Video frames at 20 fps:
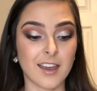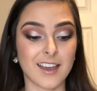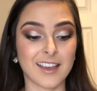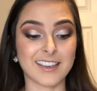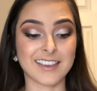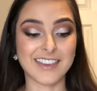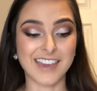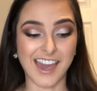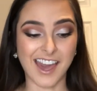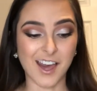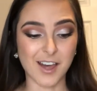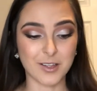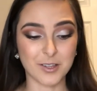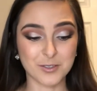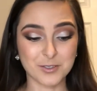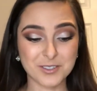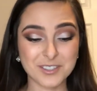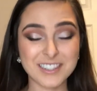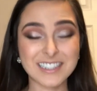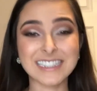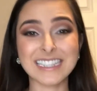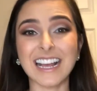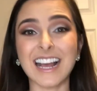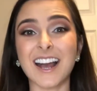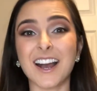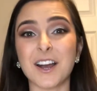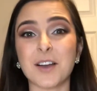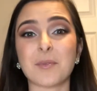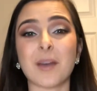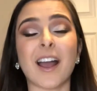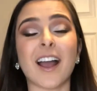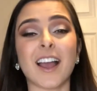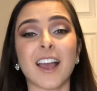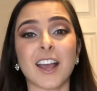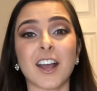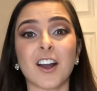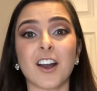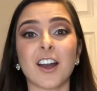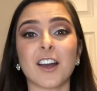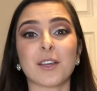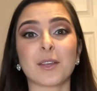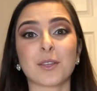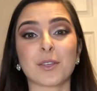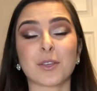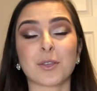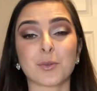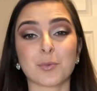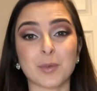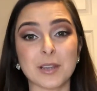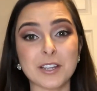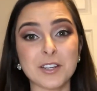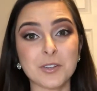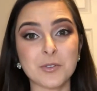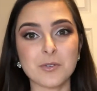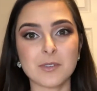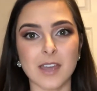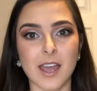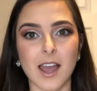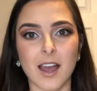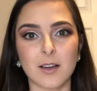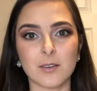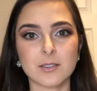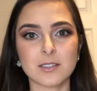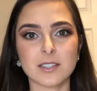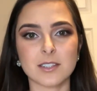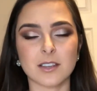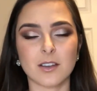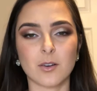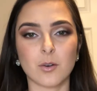Gowns, I got 3 new gowns,